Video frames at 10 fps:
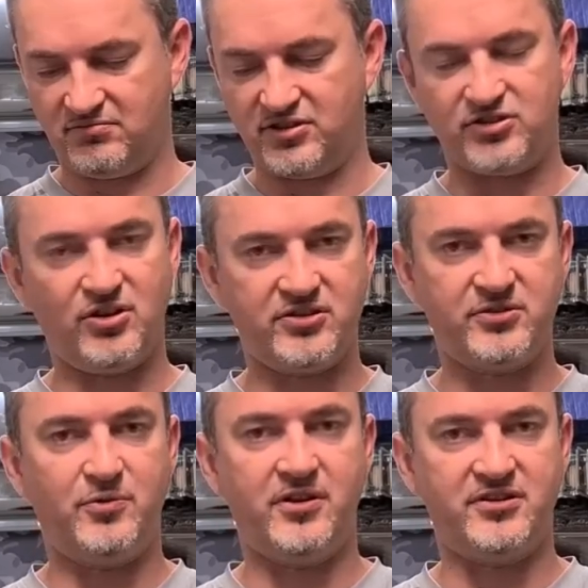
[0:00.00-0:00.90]
the stock's
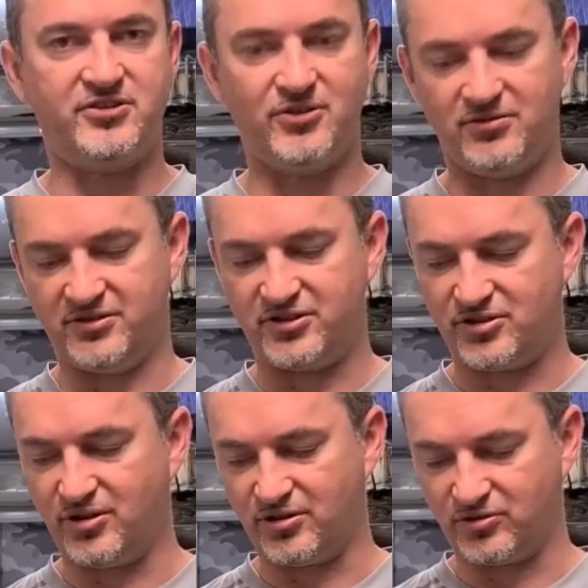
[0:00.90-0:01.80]
quite a solid
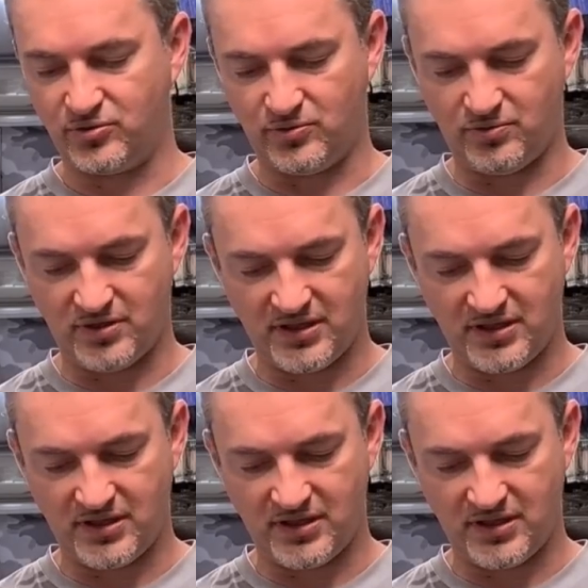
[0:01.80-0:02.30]
stock too.